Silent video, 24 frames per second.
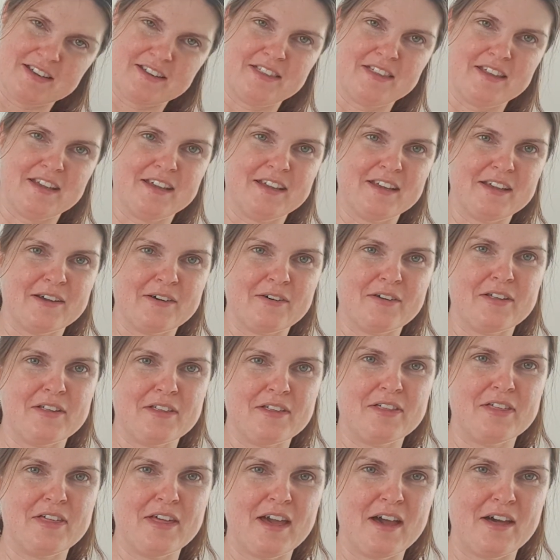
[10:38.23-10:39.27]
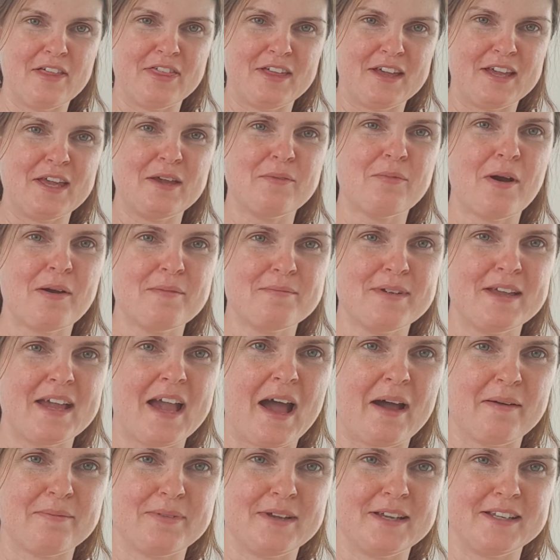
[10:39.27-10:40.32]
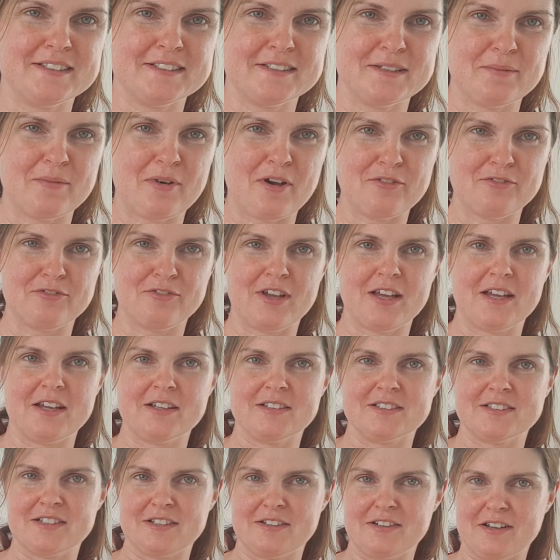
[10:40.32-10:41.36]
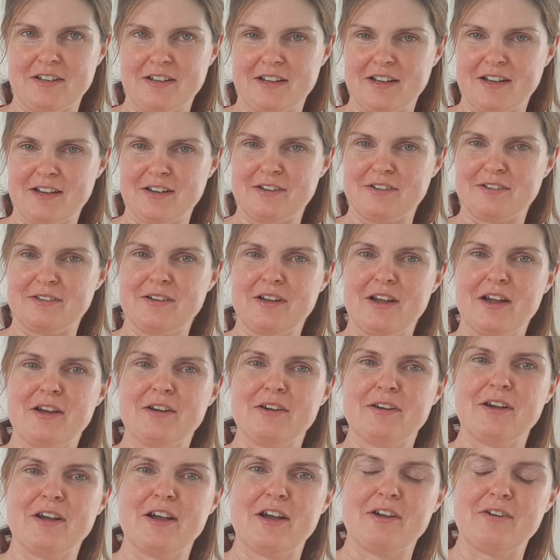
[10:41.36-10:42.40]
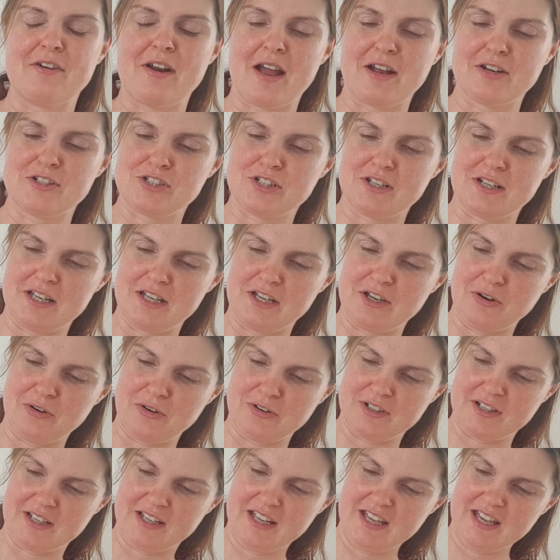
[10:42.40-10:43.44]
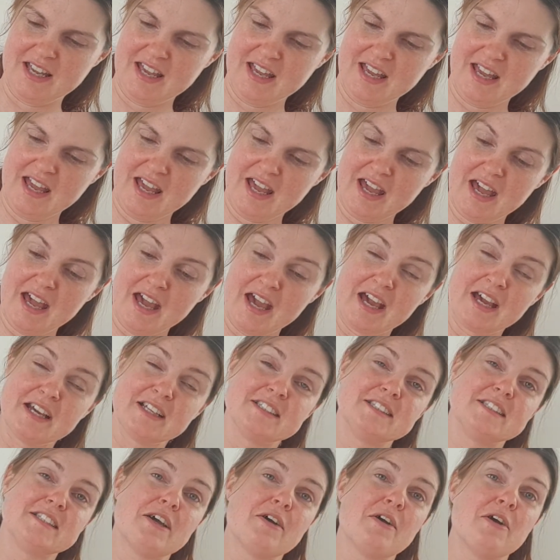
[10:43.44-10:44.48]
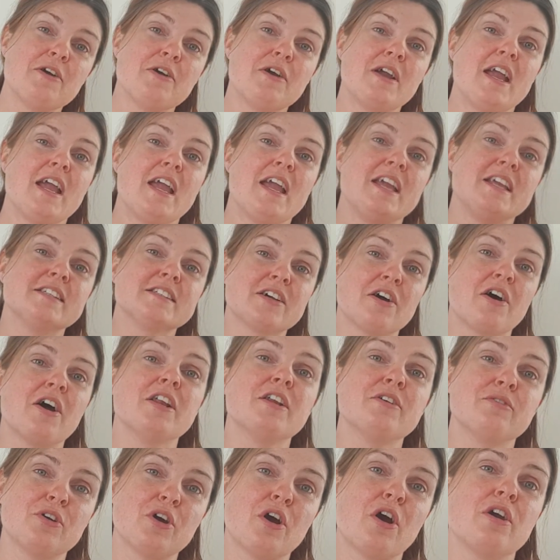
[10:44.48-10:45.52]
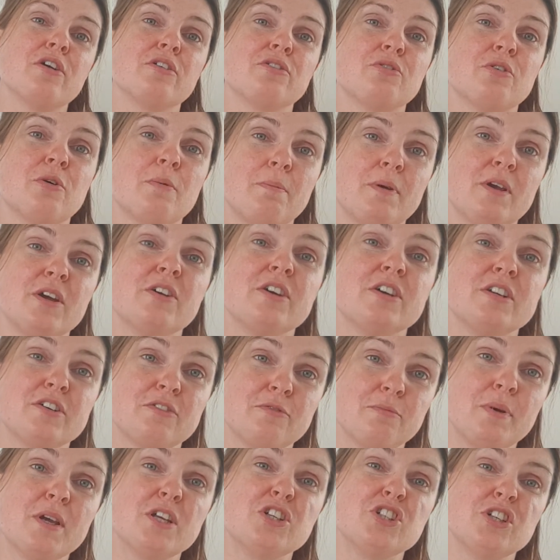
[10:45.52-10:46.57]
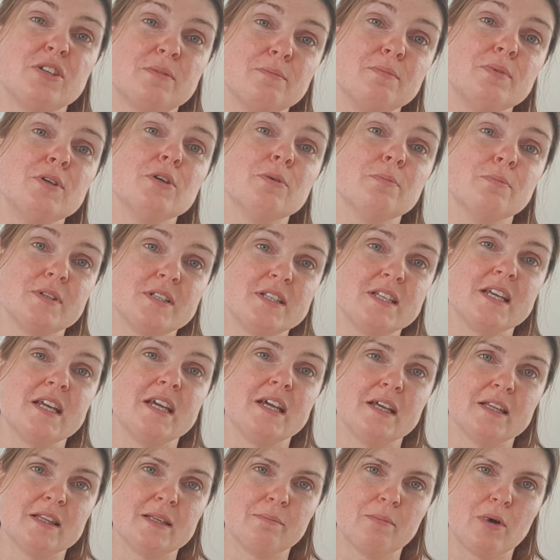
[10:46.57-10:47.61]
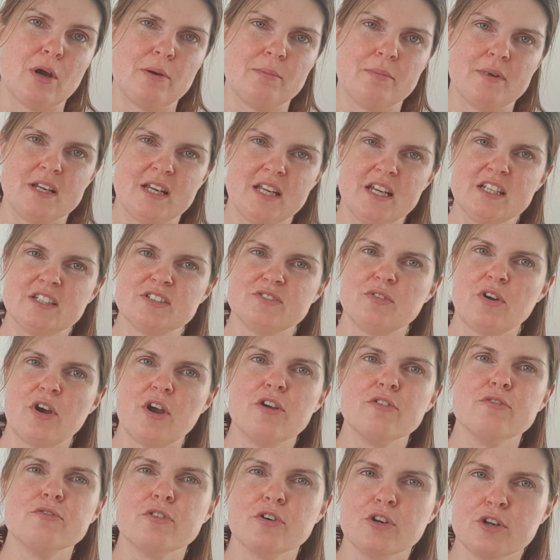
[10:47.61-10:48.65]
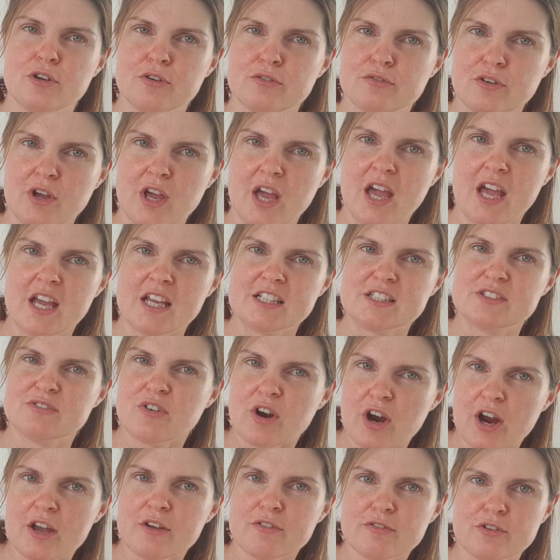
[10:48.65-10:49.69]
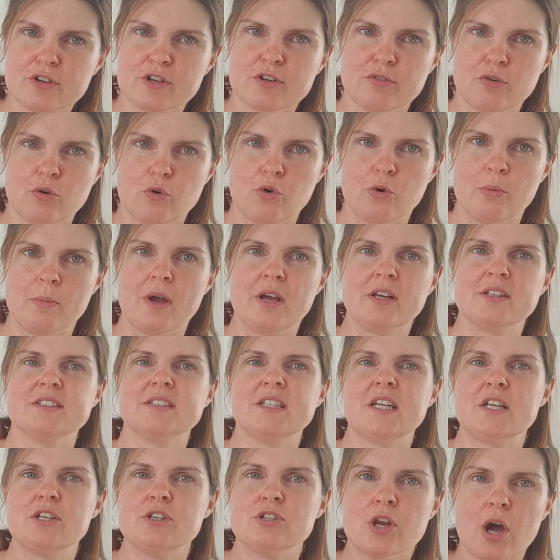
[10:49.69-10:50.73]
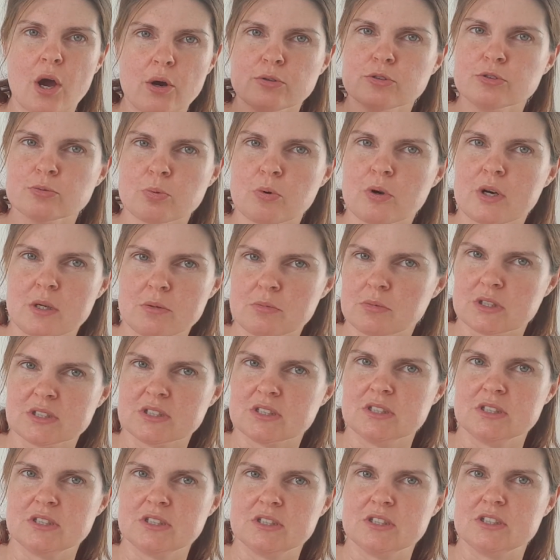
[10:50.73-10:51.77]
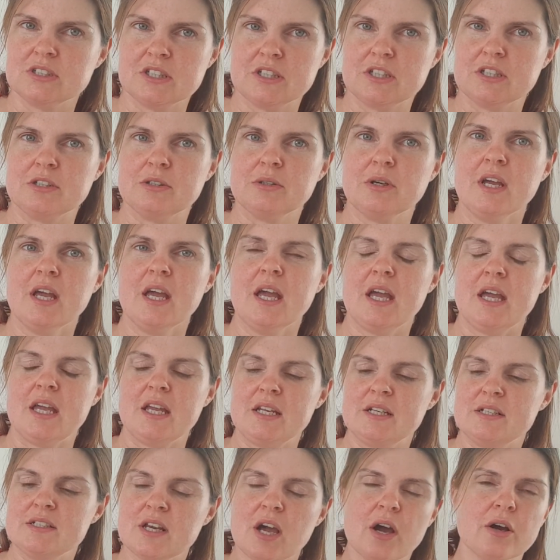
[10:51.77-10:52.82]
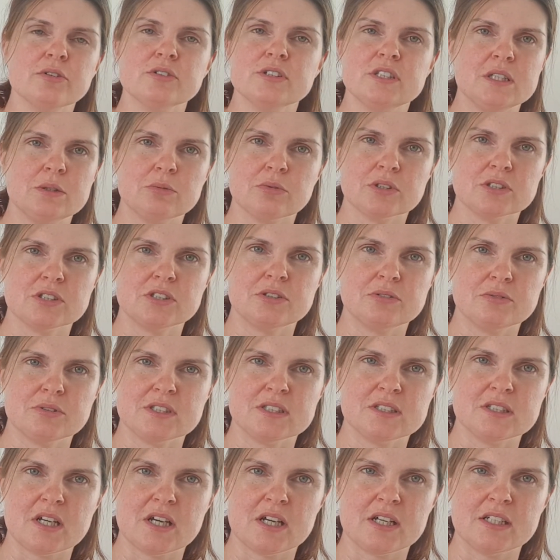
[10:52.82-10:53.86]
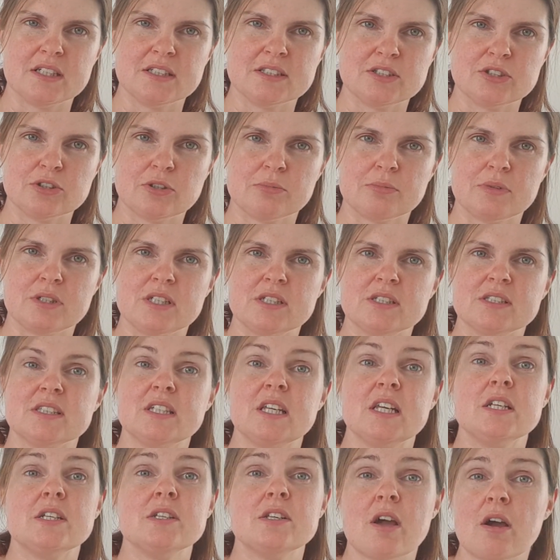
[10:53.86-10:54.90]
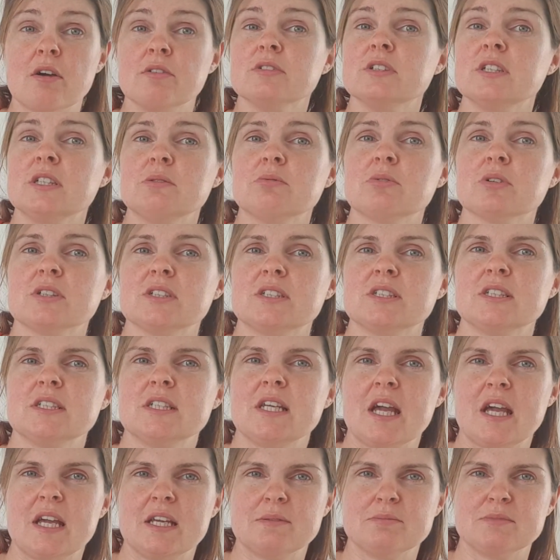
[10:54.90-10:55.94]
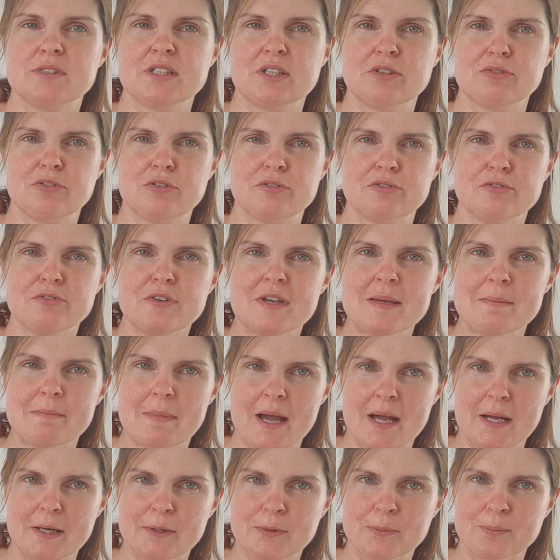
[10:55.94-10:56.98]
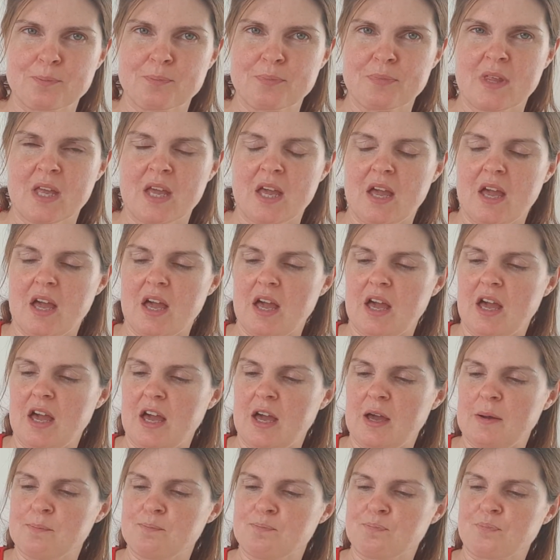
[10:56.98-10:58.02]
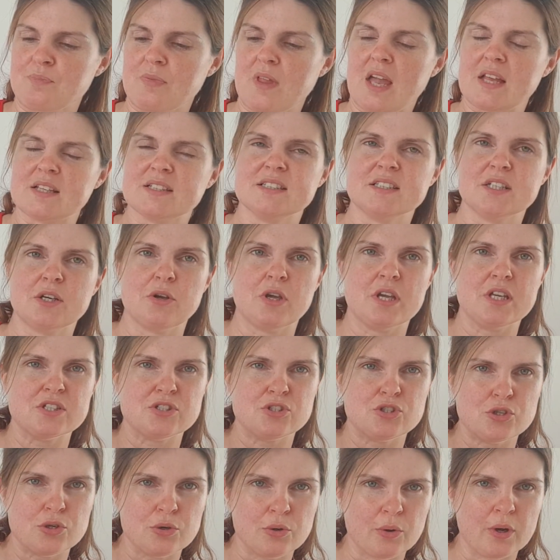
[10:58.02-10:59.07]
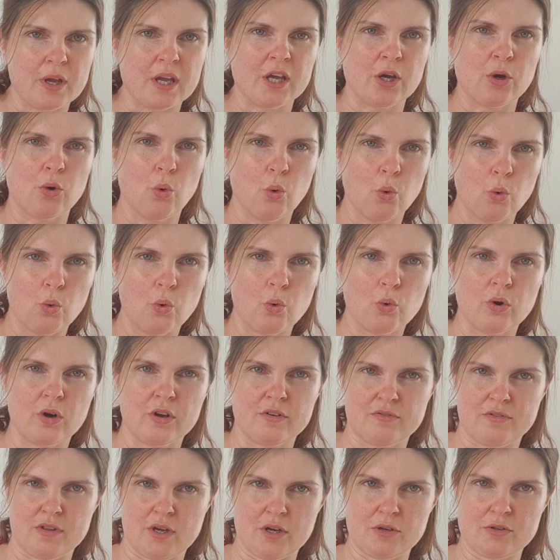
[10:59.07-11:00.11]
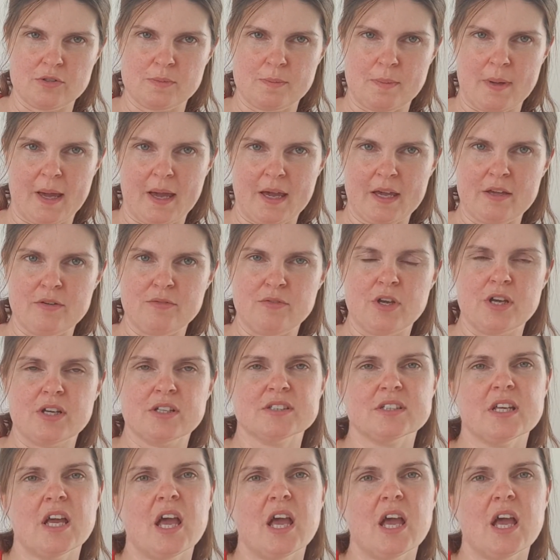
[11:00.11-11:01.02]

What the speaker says: think he won't be happy till my fingers are actually gone. So he's kind of going through a period of pigeon puberty at the moment. He's very full of hormones. He knows what he wants to do. He knows he wants to assert his dominance. He knows he wants to get himself a female. And so he's doing all of those behaviours,